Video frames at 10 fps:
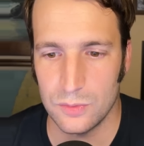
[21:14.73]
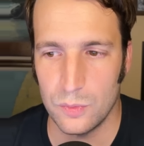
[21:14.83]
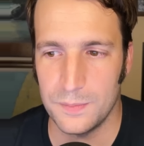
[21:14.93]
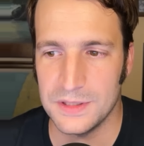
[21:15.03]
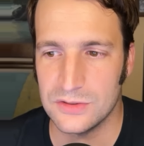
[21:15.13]
it
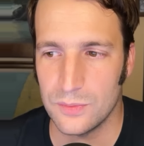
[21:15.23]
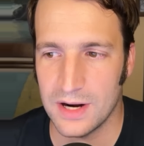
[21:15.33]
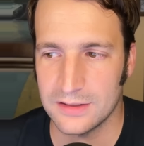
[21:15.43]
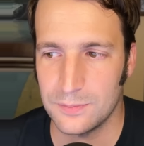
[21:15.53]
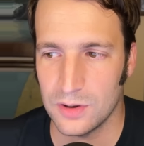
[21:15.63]
would be
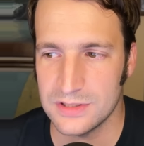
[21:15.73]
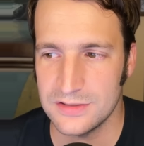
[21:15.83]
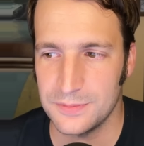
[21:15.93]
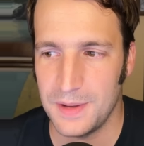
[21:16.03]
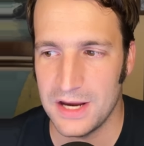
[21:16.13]
direct
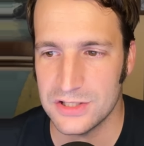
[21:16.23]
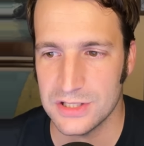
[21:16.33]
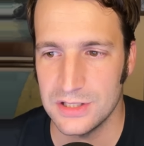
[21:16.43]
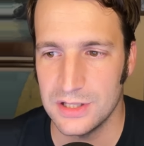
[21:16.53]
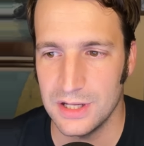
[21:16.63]
participation